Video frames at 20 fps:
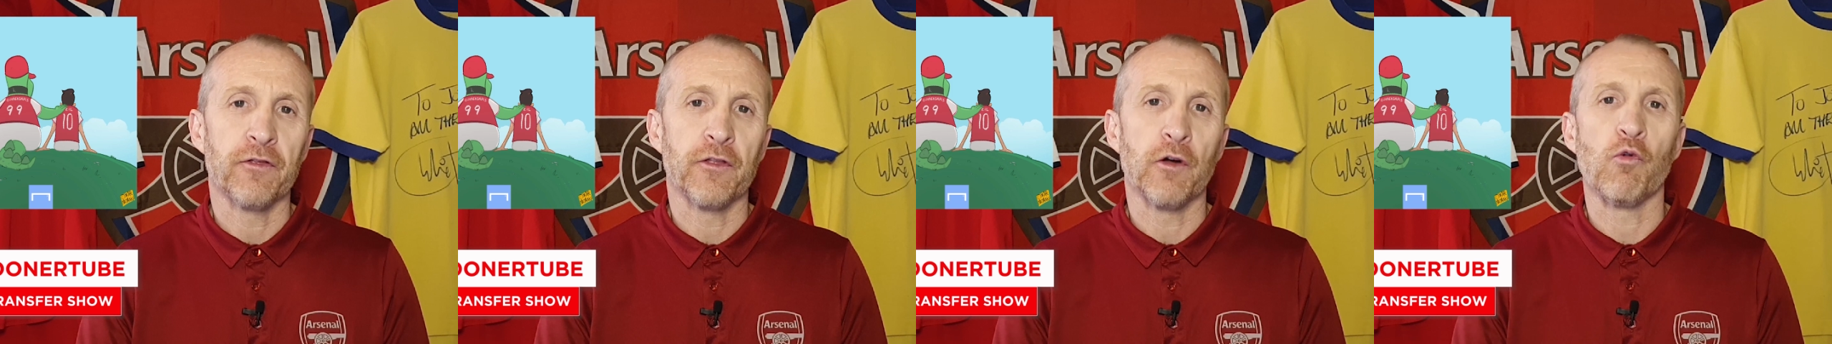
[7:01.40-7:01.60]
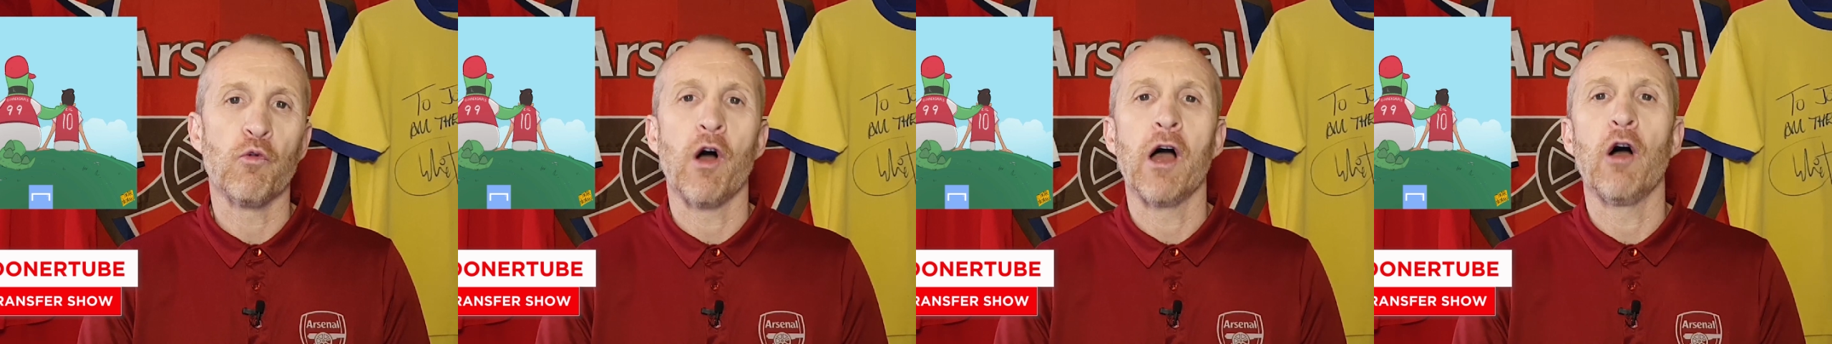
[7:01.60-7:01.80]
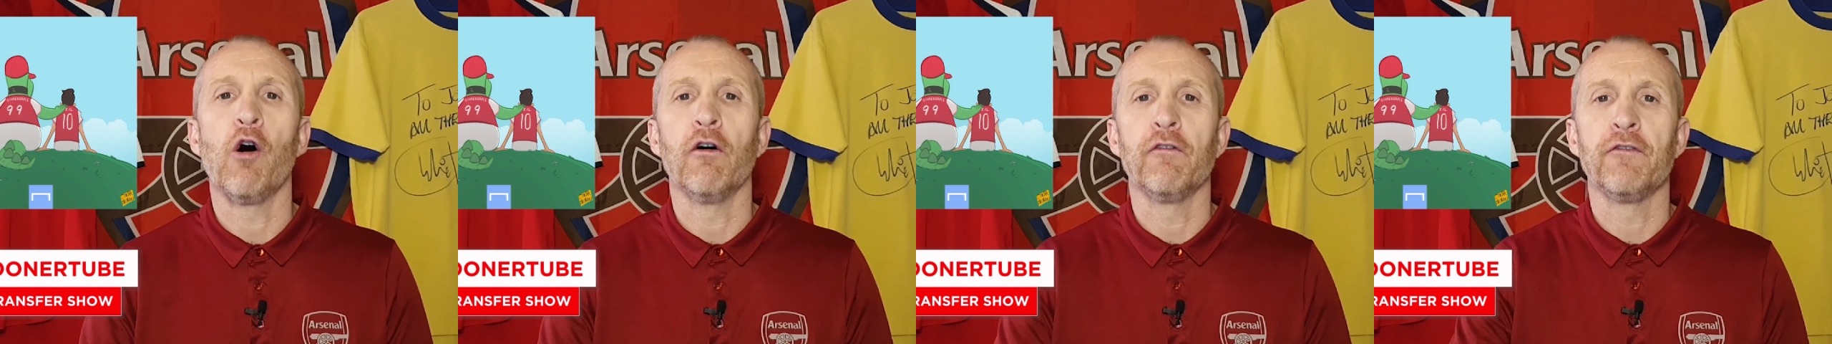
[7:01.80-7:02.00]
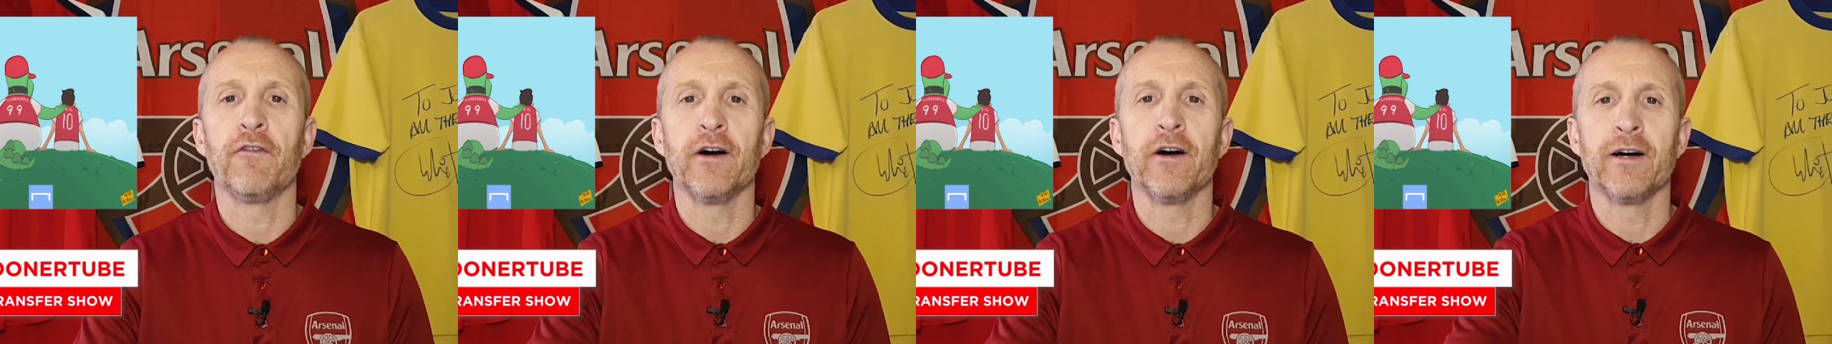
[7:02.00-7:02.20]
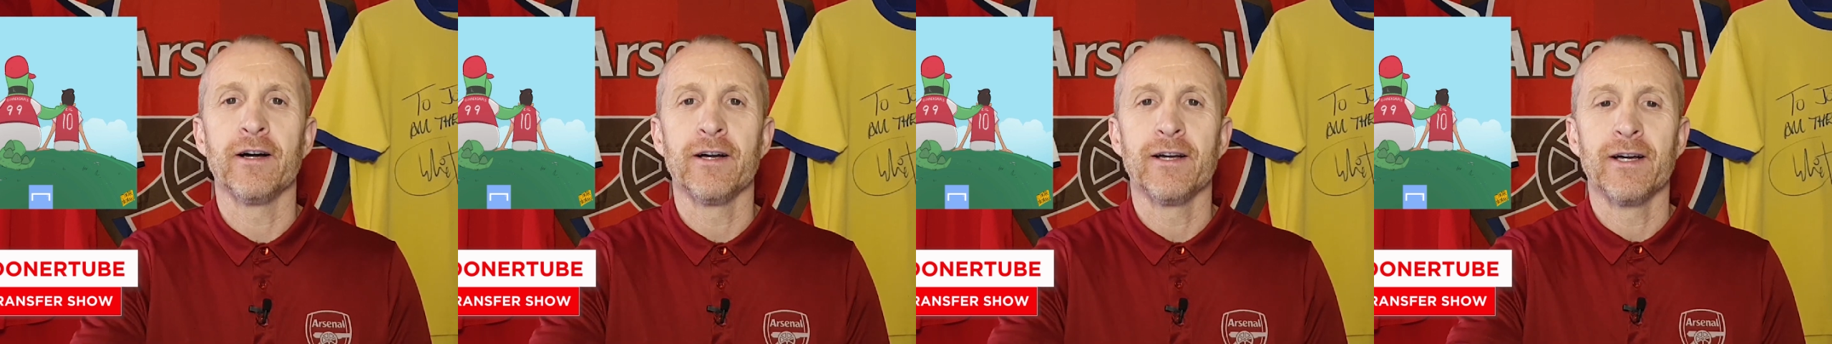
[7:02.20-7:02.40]
the right
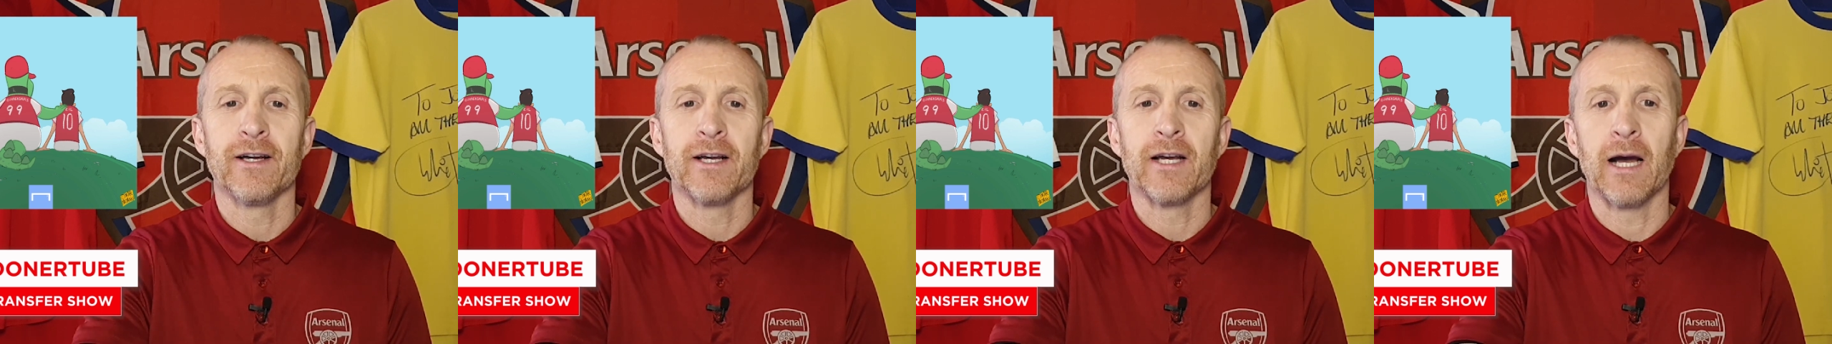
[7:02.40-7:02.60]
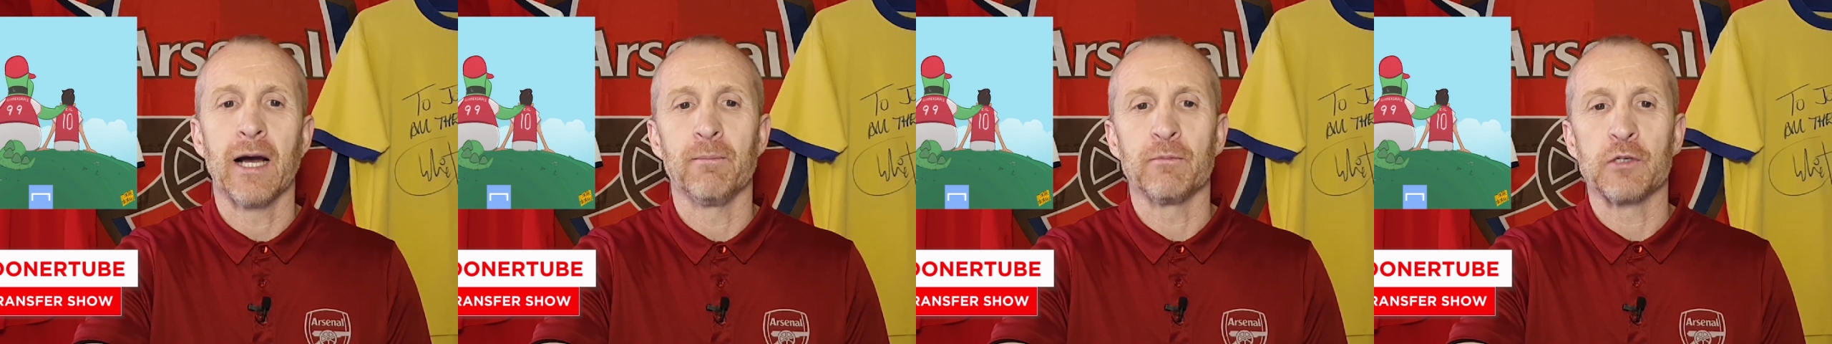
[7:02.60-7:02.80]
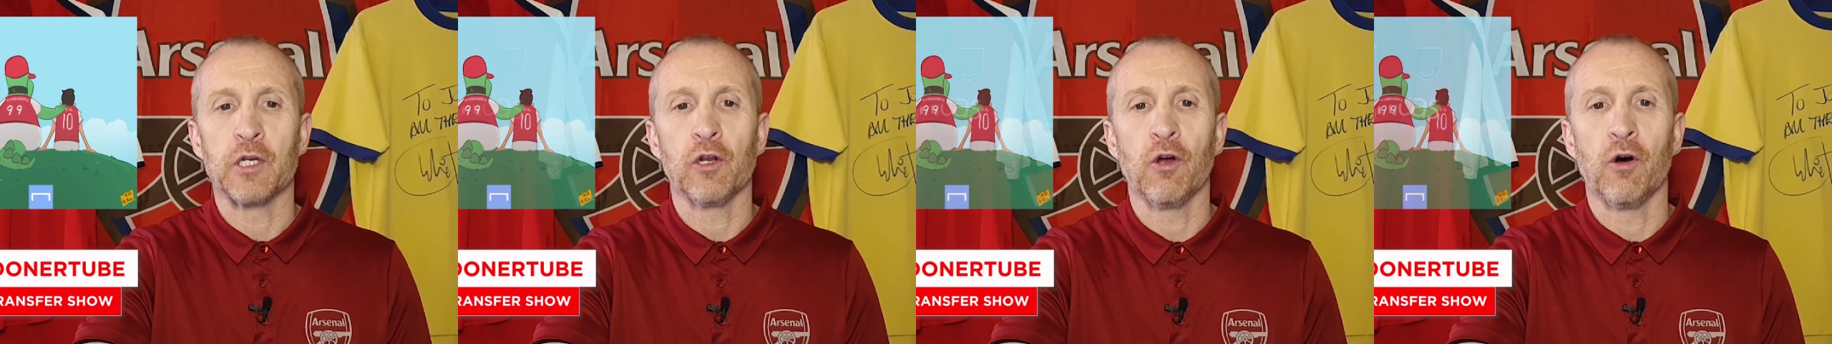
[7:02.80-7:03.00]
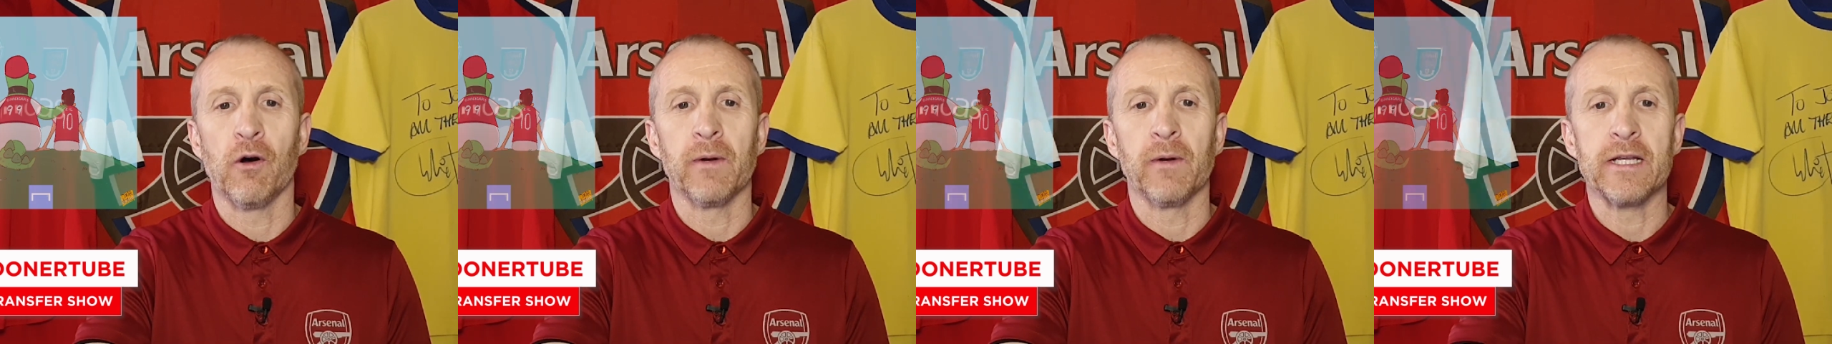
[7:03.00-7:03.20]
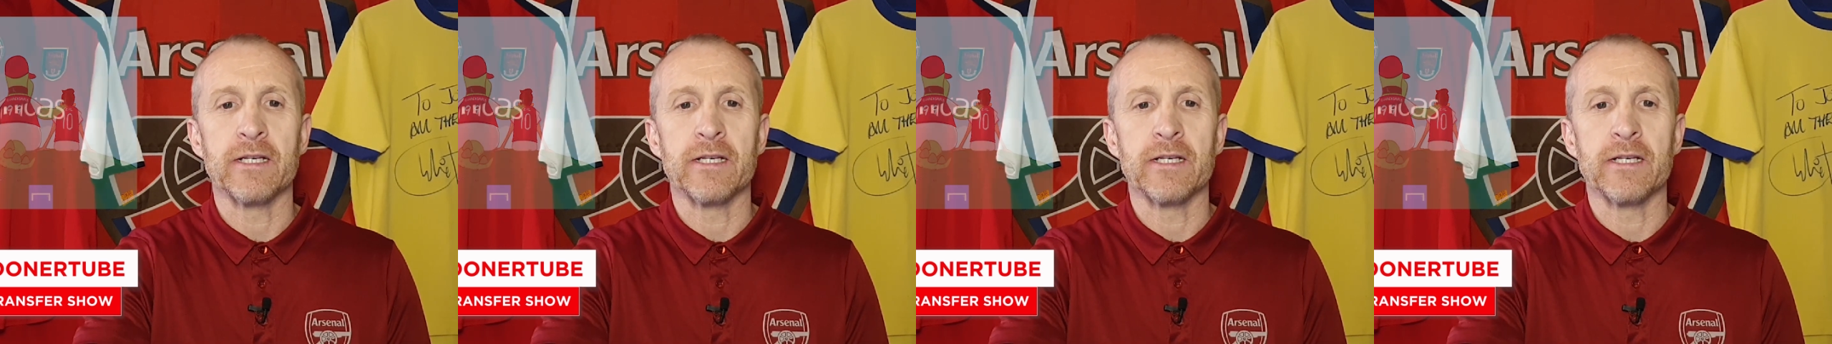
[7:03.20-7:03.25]
offer comes along.